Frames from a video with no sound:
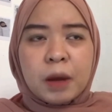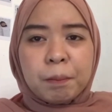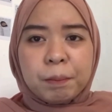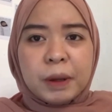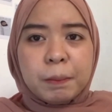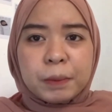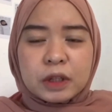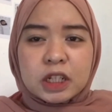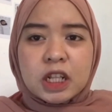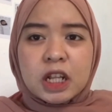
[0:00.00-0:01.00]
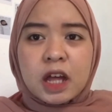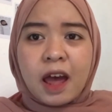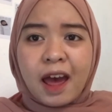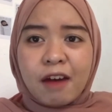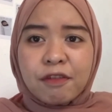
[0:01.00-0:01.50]
people
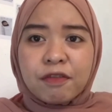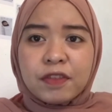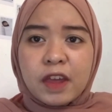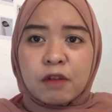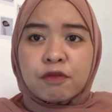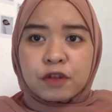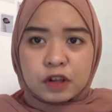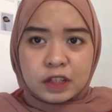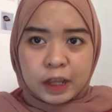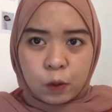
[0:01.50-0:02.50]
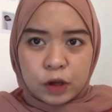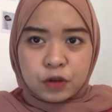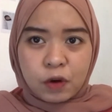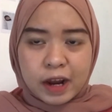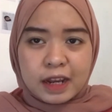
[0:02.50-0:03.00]
have their first language,
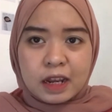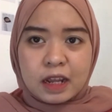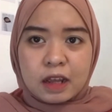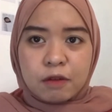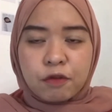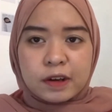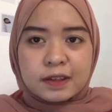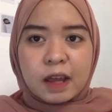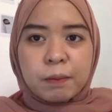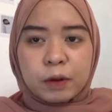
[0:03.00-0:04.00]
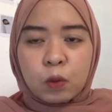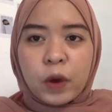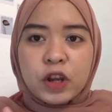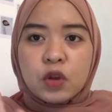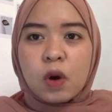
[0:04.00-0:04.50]
right? For example,
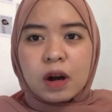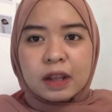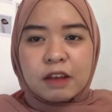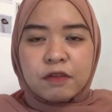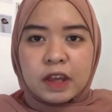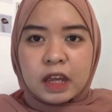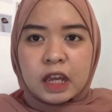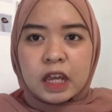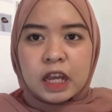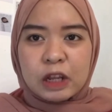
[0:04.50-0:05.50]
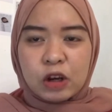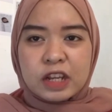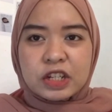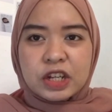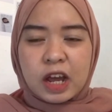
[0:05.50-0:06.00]
when you are living in
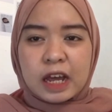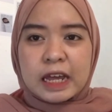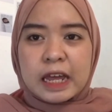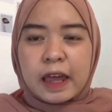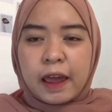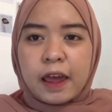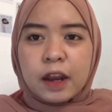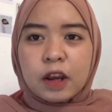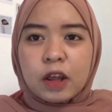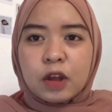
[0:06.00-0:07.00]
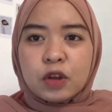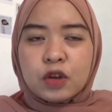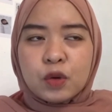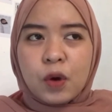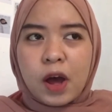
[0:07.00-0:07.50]
Indonesia and
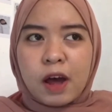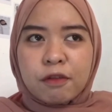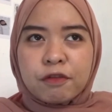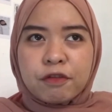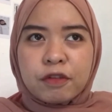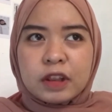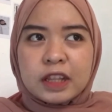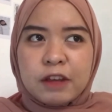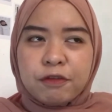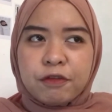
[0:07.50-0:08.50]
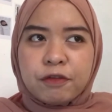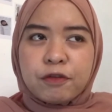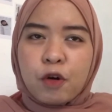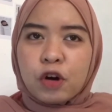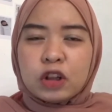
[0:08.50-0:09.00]
you have lived
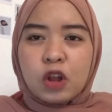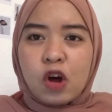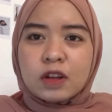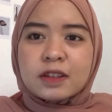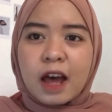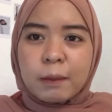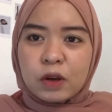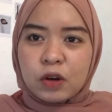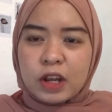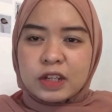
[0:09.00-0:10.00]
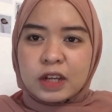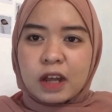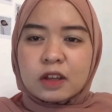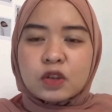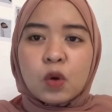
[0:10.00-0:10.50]
for a long time in Indonesia,
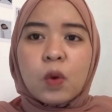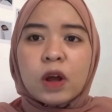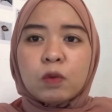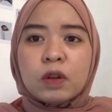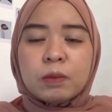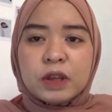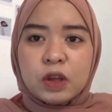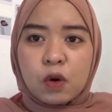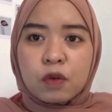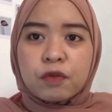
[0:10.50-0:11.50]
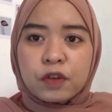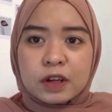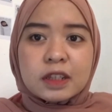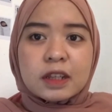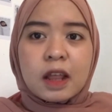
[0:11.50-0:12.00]
so what will be your
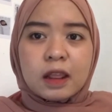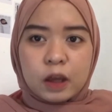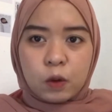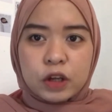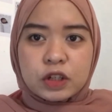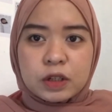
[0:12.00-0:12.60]
first language?